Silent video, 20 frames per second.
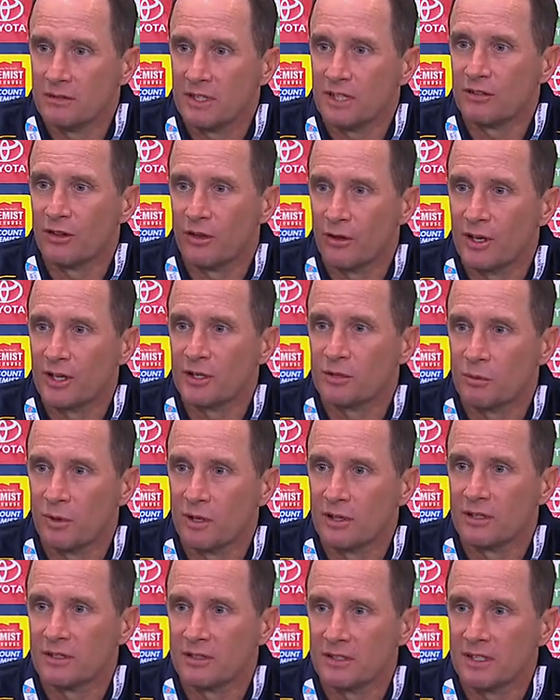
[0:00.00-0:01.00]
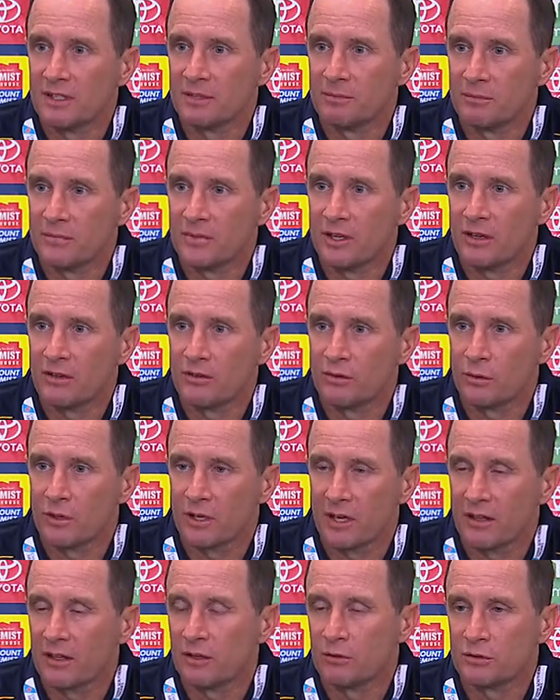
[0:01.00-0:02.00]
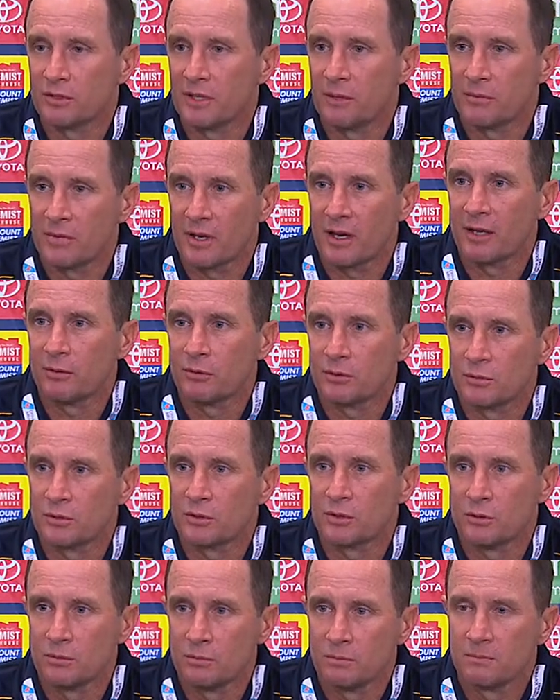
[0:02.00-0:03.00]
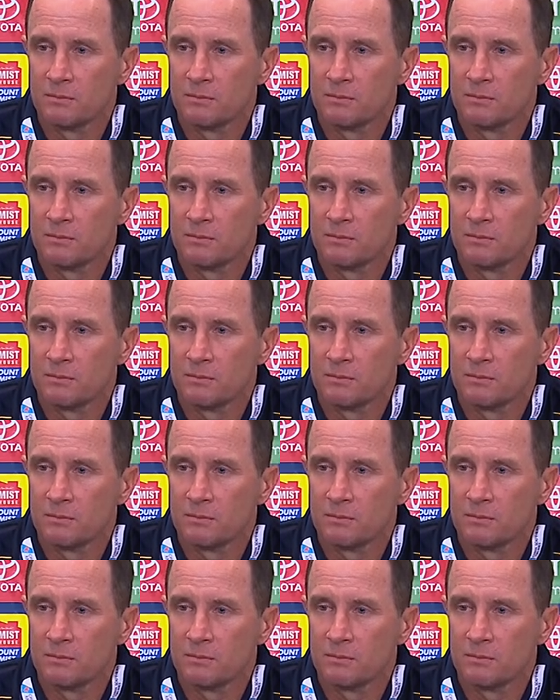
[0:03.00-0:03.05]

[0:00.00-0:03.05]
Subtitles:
he's learning as well, and yeah, he took another little step today, which is good.